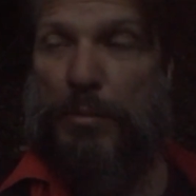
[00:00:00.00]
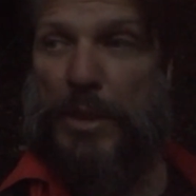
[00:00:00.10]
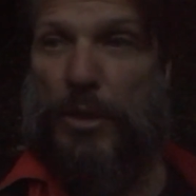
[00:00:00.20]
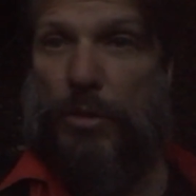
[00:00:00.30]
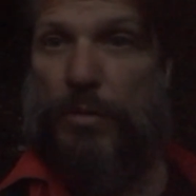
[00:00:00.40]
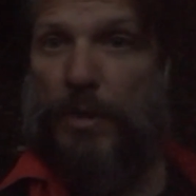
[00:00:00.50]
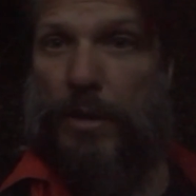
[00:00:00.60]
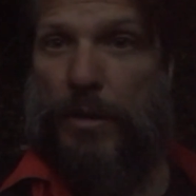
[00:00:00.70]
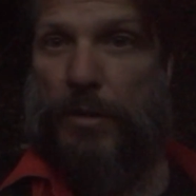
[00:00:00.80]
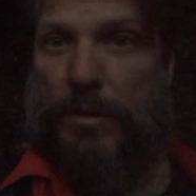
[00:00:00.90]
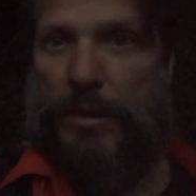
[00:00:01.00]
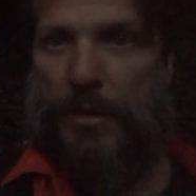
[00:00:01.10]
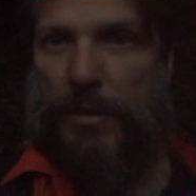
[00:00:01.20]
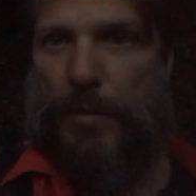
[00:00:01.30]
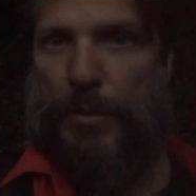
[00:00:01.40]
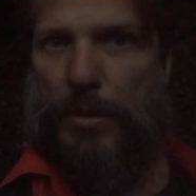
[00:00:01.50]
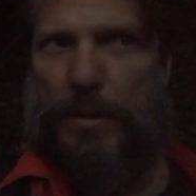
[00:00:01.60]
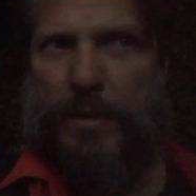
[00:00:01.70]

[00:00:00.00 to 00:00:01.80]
Minoh Falls in this temple.